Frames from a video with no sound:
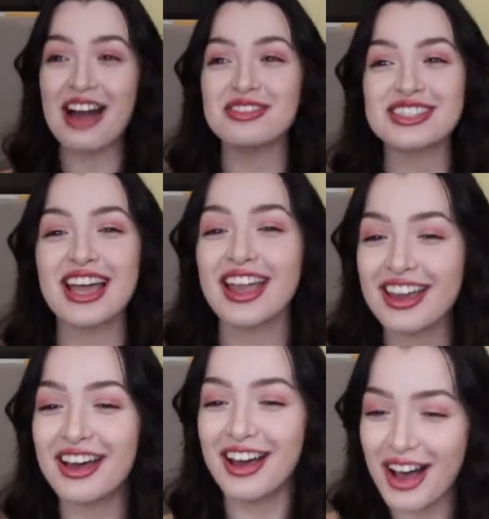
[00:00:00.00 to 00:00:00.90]
I was
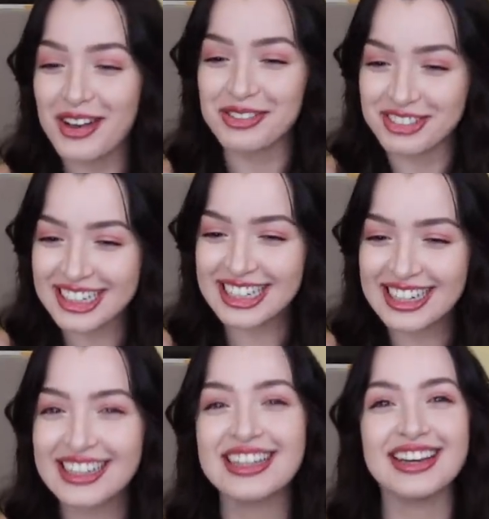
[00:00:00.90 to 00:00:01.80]
like, oh
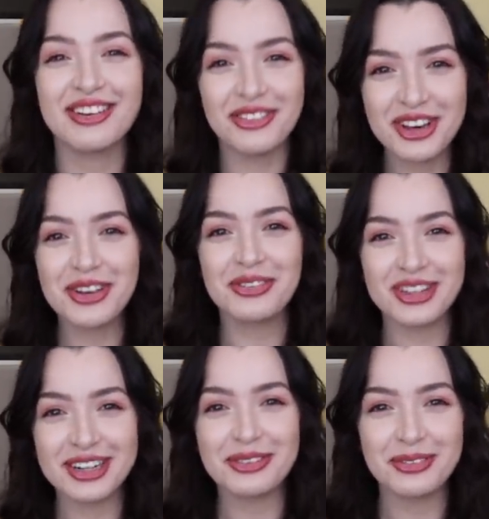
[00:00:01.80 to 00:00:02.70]
really? What a
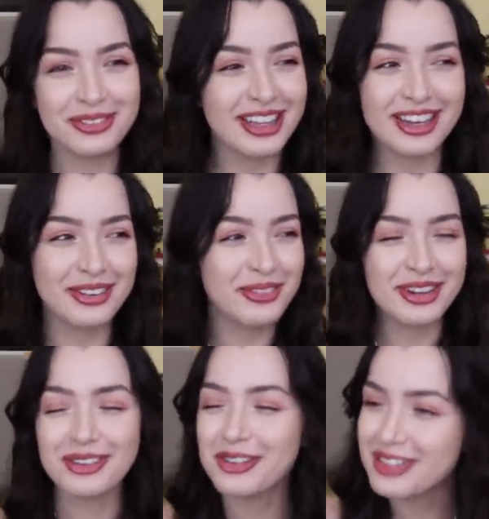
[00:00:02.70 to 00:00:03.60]
weird, like, what
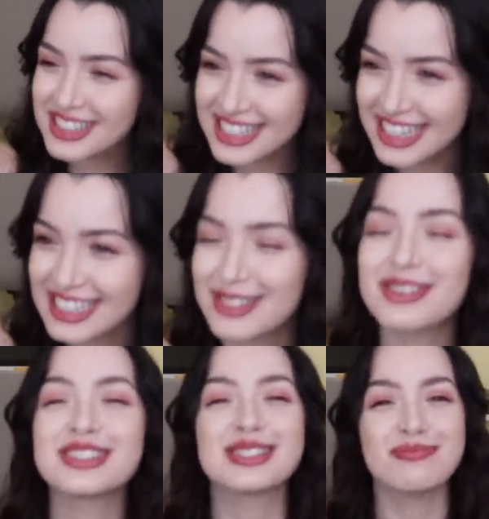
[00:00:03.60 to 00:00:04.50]
a coincidence,
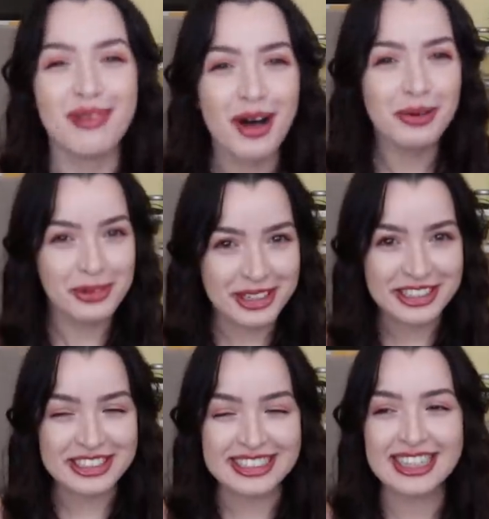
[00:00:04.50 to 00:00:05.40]
what a small
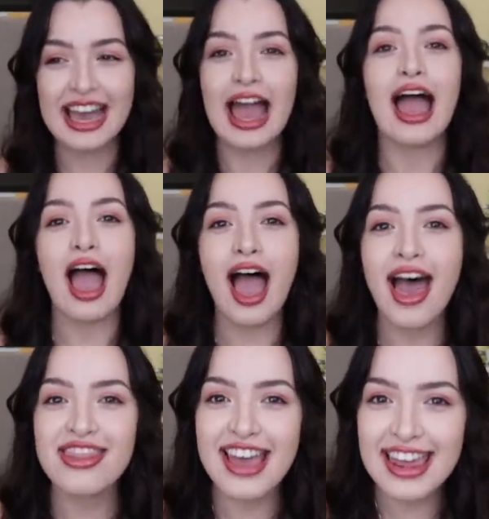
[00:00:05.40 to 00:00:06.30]
world.
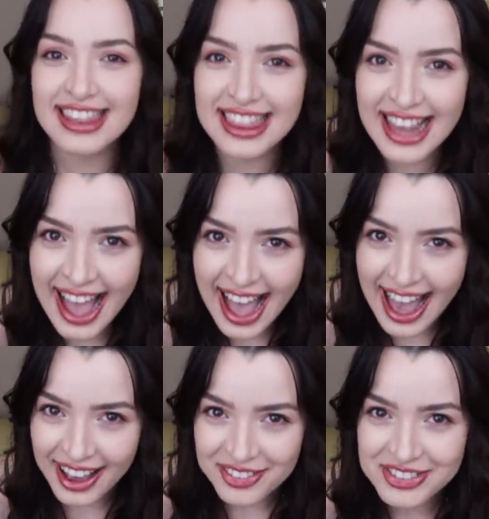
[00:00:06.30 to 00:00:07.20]
And then
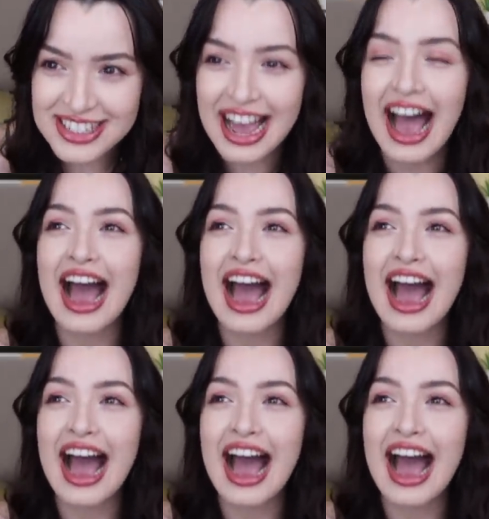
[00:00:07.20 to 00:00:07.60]
left.